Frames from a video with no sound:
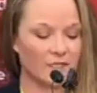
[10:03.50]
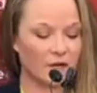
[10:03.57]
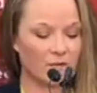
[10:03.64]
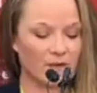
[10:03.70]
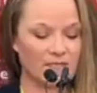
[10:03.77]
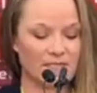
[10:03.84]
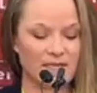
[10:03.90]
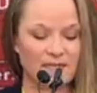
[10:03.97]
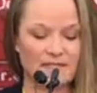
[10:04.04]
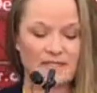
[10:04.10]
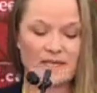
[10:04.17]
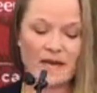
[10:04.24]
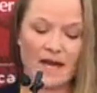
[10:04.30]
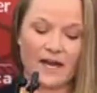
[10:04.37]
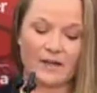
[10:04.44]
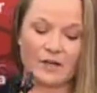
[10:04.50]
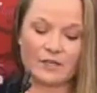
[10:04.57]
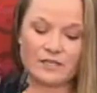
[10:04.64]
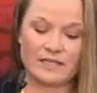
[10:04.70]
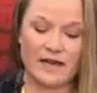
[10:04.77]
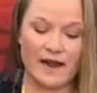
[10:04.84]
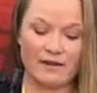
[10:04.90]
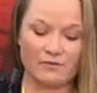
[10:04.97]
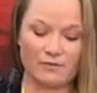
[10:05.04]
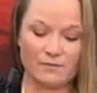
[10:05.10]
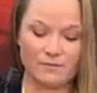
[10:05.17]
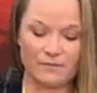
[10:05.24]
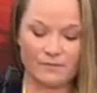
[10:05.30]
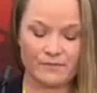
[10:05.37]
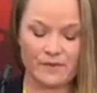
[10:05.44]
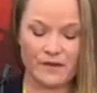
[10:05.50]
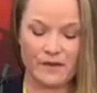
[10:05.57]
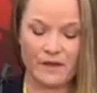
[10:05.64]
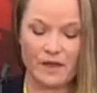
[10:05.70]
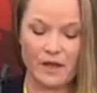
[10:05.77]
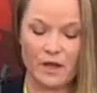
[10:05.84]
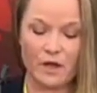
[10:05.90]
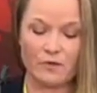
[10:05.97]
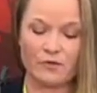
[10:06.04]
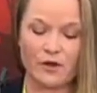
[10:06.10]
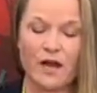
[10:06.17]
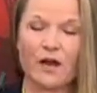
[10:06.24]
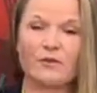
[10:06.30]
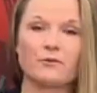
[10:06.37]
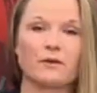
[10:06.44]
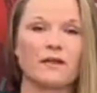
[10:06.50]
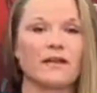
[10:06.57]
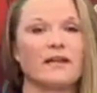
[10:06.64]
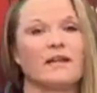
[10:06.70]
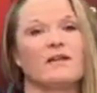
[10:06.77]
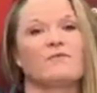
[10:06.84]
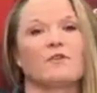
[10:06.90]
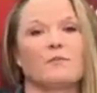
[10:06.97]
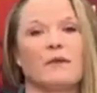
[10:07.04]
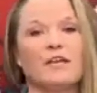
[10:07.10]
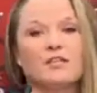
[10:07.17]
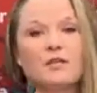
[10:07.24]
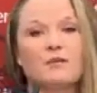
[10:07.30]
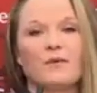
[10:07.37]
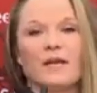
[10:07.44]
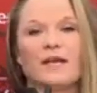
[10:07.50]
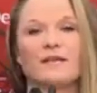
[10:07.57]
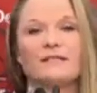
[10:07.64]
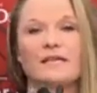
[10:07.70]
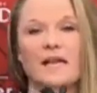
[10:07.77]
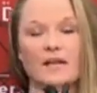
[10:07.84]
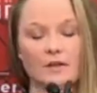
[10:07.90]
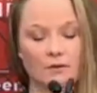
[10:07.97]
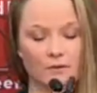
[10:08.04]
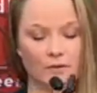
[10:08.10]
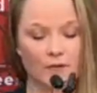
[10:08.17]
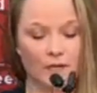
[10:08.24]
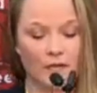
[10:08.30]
our residents and our staff. For health-related information, we continue